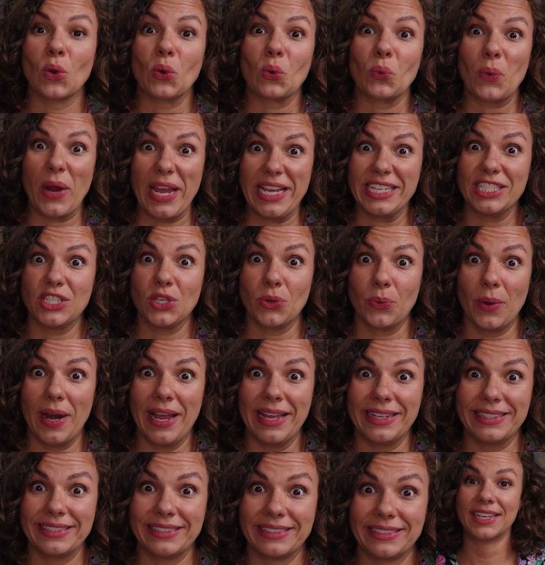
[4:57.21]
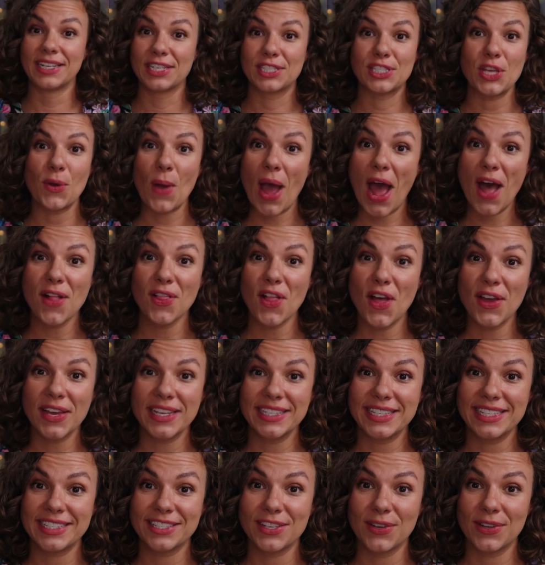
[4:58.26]
raise the rent. So how long
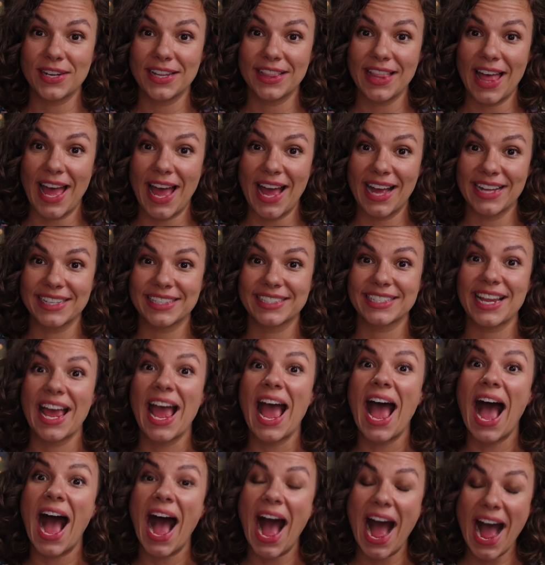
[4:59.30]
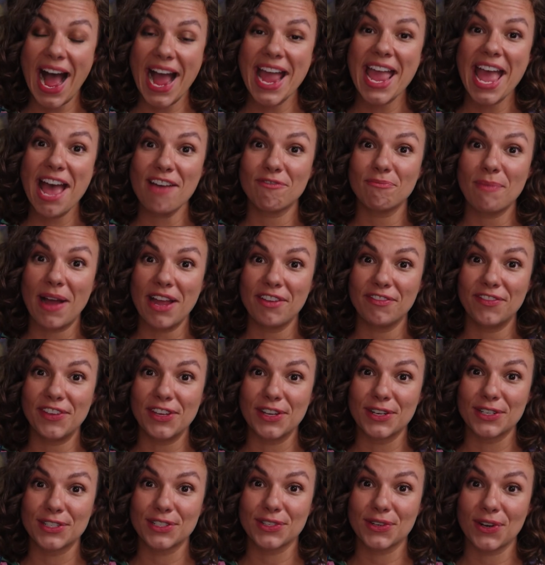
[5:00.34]
is this gonna last? I have my
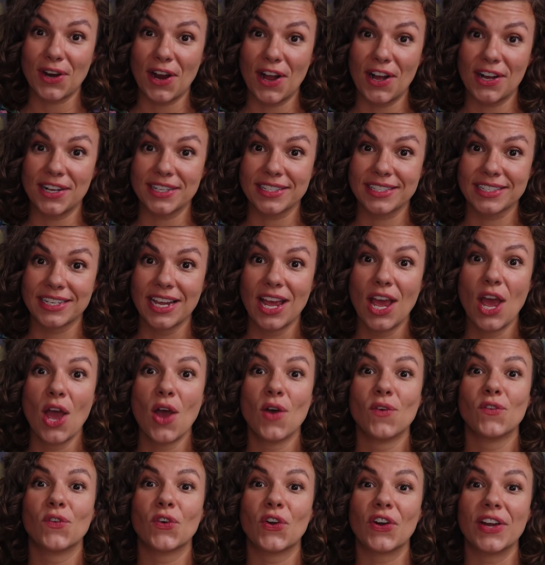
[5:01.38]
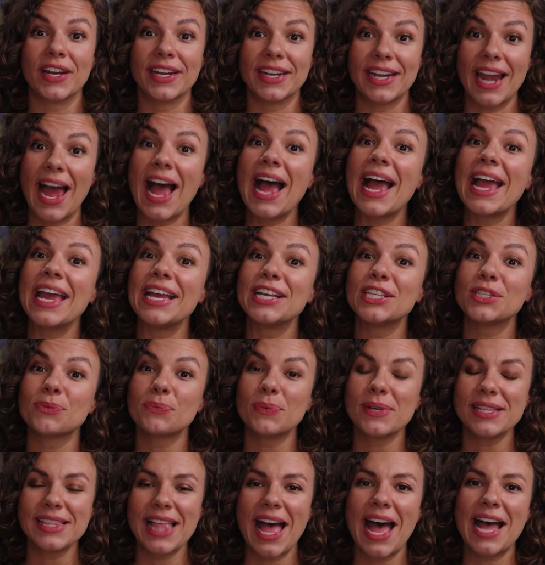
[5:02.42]
fingers crossed for a nice
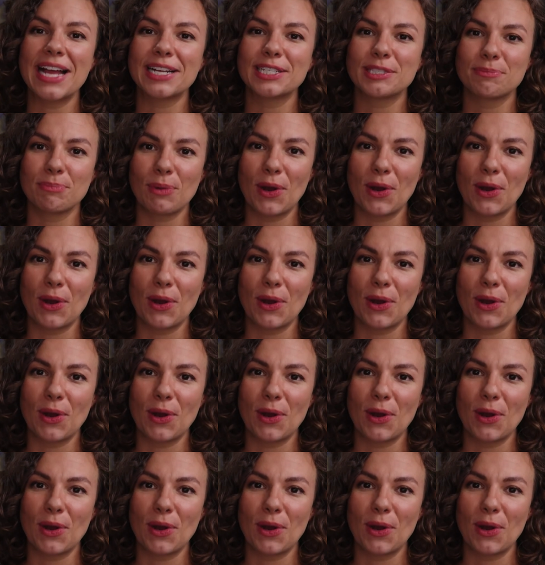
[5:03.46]
relaxed